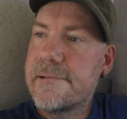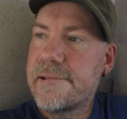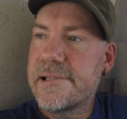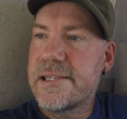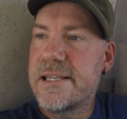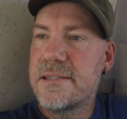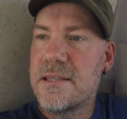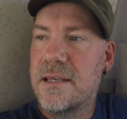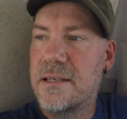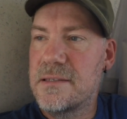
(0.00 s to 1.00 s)
That's
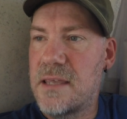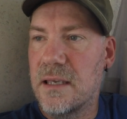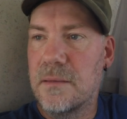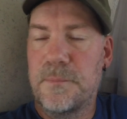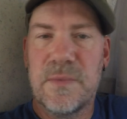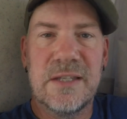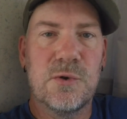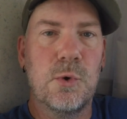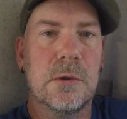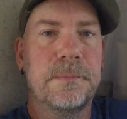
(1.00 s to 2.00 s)
his thing. It's
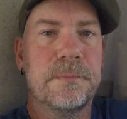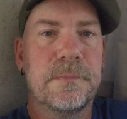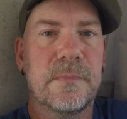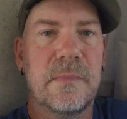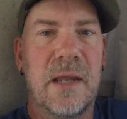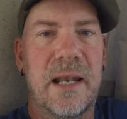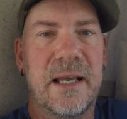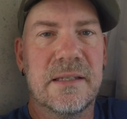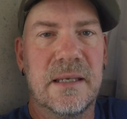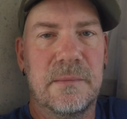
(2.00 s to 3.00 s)
cool. And I
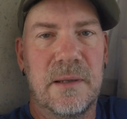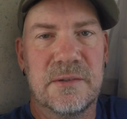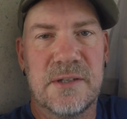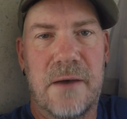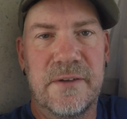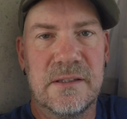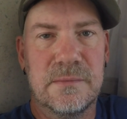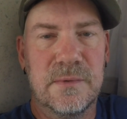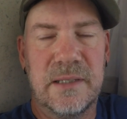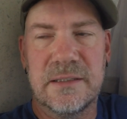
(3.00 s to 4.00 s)
guess it softens,
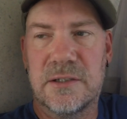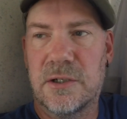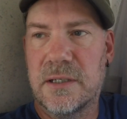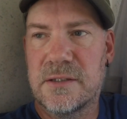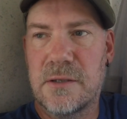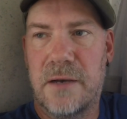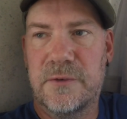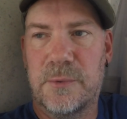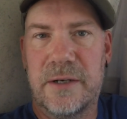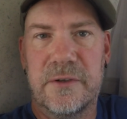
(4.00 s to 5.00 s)
like the dirt gets soft
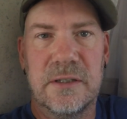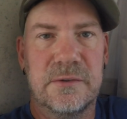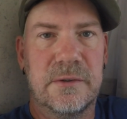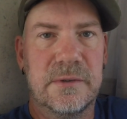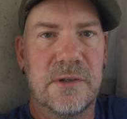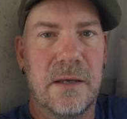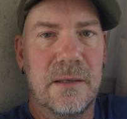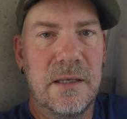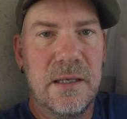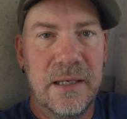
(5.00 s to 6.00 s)
or whatever too, so it's
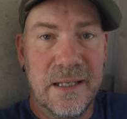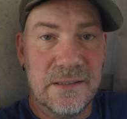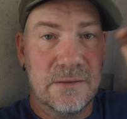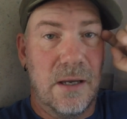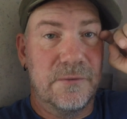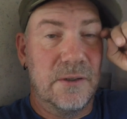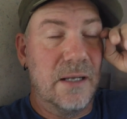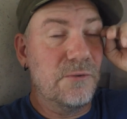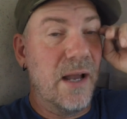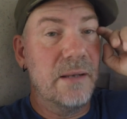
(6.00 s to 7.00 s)
softer.
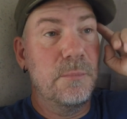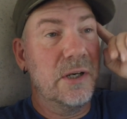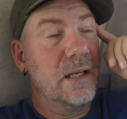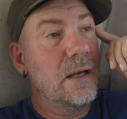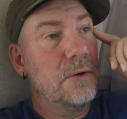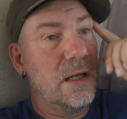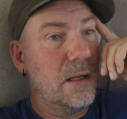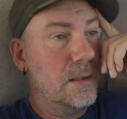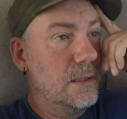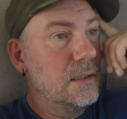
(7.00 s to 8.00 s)
I tried putting
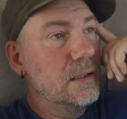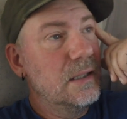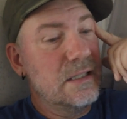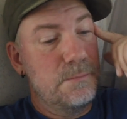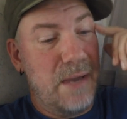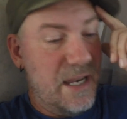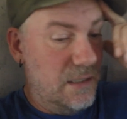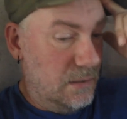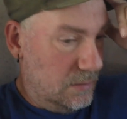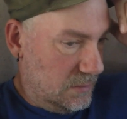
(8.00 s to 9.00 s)
out his
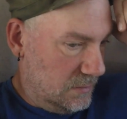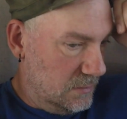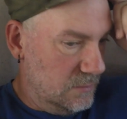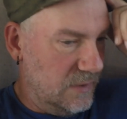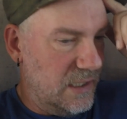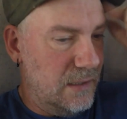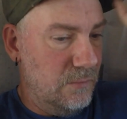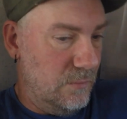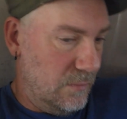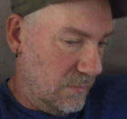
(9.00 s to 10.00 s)
bed when
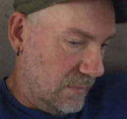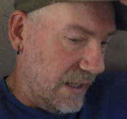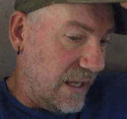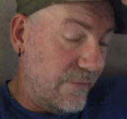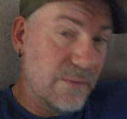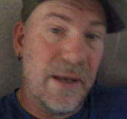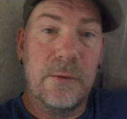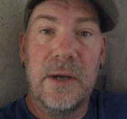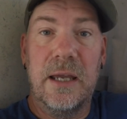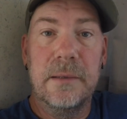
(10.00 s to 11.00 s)
I gave his bed
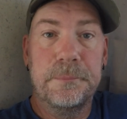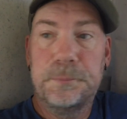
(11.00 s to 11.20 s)
away.